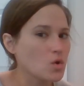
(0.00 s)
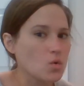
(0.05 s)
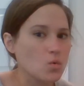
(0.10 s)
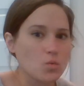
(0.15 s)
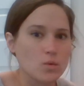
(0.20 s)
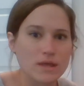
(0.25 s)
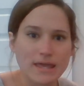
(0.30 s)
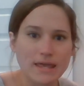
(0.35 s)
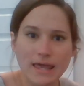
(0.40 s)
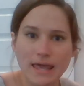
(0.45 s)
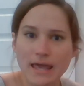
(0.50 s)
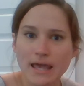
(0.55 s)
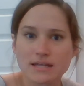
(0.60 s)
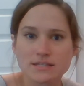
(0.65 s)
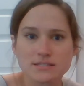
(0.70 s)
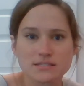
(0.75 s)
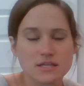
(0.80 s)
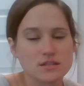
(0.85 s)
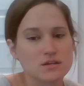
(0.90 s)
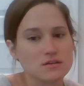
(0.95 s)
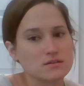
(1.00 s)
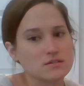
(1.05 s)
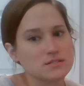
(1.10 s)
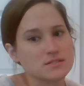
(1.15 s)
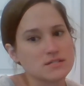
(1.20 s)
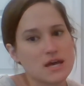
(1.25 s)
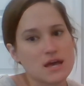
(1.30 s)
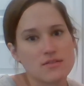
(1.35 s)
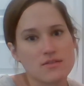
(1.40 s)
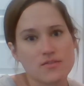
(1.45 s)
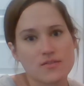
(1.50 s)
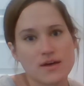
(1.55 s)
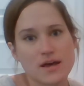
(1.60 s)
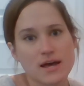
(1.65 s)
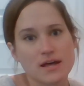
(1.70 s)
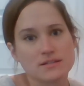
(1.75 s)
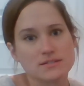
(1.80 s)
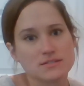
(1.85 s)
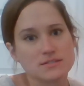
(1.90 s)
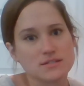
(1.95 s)
we can't sit there and say that
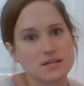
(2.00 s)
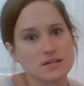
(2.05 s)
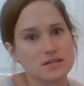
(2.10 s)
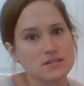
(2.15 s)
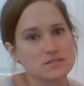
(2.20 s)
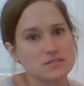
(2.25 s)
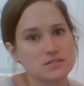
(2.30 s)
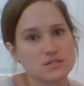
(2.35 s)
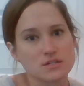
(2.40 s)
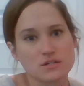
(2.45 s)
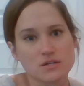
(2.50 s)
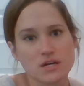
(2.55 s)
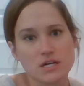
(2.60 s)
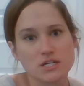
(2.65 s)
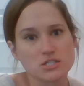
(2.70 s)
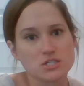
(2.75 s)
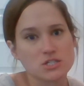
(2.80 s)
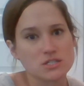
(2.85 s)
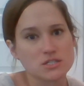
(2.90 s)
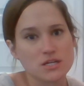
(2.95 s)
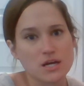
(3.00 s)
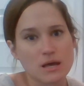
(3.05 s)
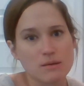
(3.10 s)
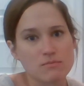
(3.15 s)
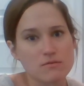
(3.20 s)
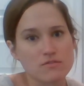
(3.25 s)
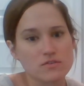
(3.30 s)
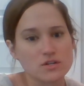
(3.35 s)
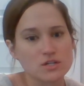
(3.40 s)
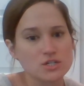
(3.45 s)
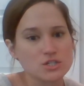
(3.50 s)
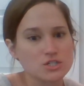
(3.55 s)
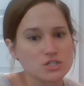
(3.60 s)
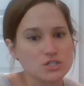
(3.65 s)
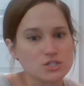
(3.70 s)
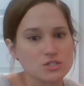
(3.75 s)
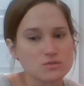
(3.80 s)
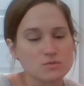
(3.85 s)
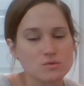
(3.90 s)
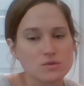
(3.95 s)
that's a consideration type of an
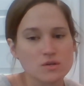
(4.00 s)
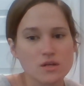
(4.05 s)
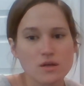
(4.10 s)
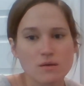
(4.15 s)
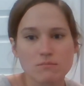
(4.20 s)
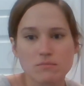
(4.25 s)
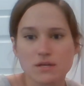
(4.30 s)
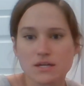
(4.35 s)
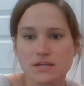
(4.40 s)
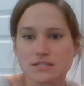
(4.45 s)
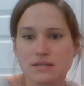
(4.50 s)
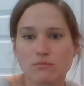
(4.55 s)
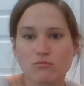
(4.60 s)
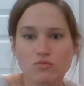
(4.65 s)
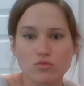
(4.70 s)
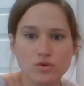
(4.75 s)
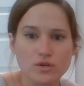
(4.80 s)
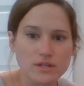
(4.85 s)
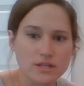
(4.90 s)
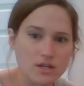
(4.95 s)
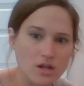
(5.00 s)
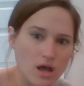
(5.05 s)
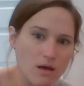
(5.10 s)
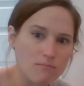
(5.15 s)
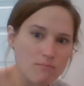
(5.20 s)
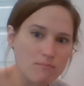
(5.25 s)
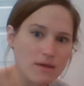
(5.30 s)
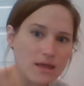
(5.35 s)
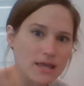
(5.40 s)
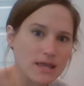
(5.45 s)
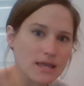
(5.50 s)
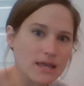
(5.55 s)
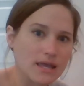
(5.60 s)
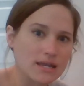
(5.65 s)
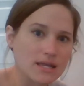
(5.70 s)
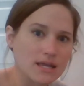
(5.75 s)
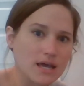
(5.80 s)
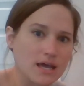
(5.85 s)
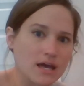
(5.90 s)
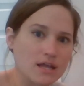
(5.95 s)
issue, because I'm really not making
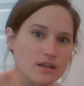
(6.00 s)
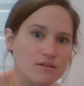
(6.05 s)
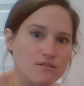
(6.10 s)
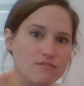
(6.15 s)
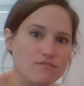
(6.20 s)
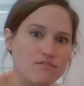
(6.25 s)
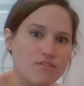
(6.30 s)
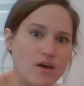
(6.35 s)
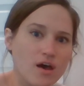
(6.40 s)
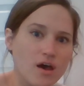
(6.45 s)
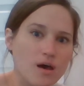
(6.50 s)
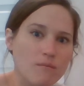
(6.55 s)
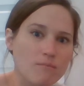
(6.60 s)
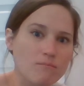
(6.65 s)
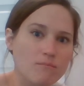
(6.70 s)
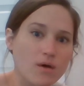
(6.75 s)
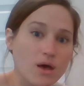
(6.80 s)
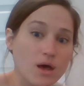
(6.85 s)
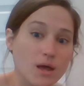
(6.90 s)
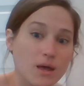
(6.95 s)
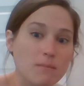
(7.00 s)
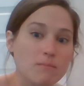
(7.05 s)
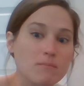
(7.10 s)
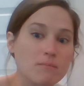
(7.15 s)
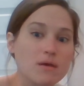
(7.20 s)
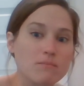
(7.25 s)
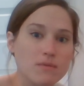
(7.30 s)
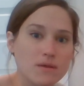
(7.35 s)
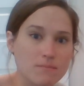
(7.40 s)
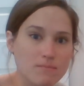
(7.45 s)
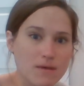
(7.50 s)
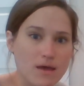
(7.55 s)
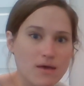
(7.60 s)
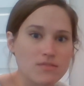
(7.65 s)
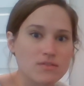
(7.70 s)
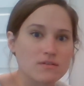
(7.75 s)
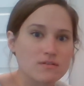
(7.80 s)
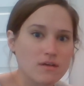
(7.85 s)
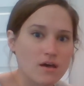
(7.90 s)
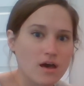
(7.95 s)
any kind of a commitment at
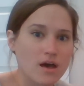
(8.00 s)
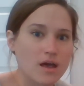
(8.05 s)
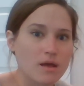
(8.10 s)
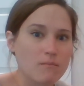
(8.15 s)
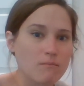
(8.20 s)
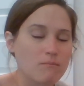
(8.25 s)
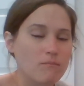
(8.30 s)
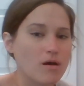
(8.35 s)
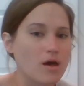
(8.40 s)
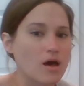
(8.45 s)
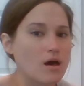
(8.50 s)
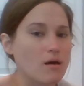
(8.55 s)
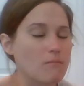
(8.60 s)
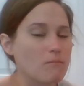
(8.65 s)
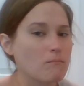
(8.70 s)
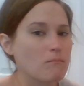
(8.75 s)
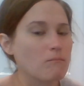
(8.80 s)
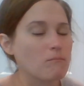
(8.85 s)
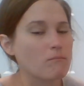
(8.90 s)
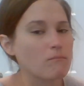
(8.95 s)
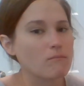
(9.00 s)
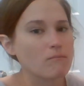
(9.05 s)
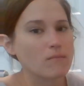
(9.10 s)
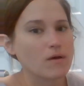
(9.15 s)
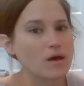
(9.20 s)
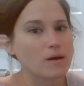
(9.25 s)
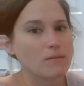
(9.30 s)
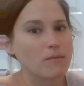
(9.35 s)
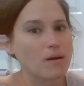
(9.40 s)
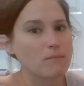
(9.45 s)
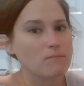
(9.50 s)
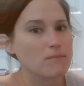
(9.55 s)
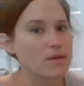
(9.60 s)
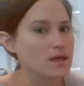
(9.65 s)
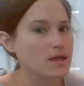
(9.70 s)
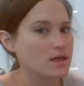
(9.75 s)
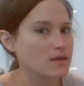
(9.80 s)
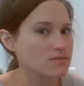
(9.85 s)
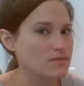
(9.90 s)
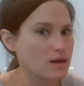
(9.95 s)
the time I'm
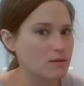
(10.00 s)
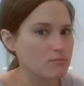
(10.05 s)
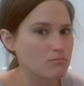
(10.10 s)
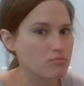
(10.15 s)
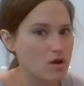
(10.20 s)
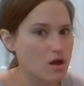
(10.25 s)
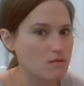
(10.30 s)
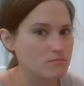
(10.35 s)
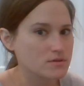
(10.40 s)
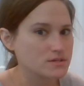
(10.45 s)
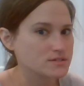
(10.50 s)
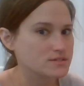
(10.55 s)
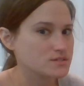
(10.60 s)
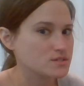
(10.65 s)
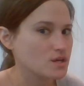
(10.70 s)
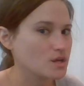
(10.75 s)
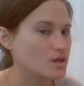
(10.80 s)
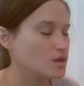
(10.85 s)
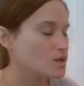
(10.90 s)
making that promise.